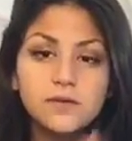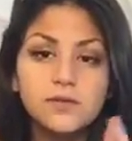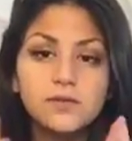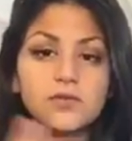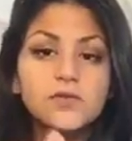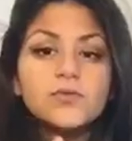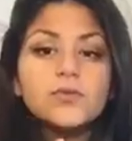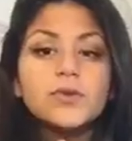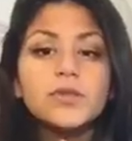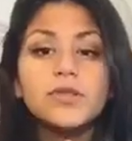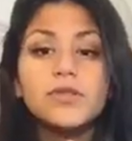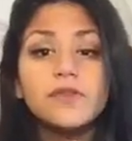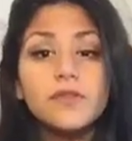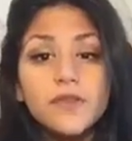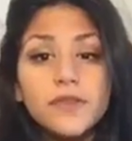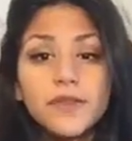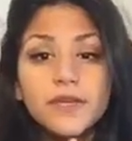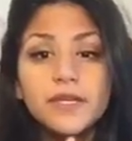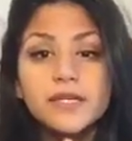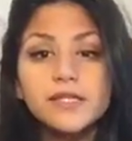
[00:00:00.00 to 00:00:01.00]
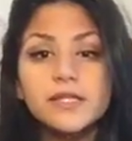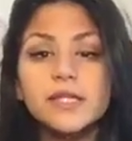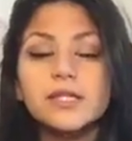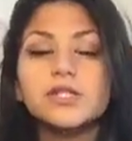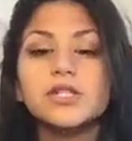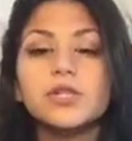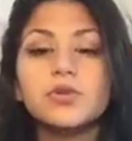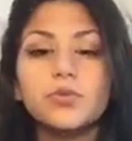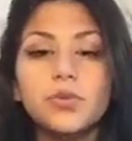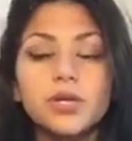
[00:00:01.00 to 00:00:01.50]
Those were the three things that
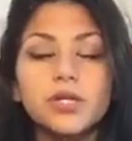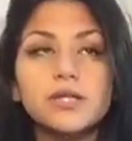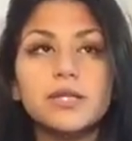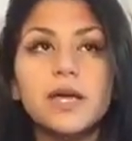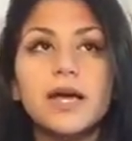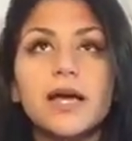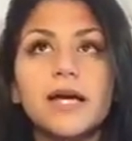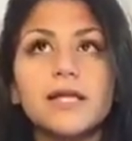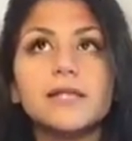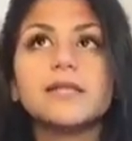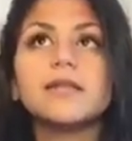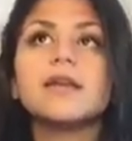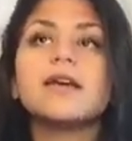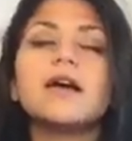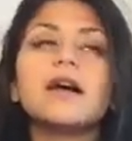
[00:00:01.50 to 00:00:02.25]
she worked at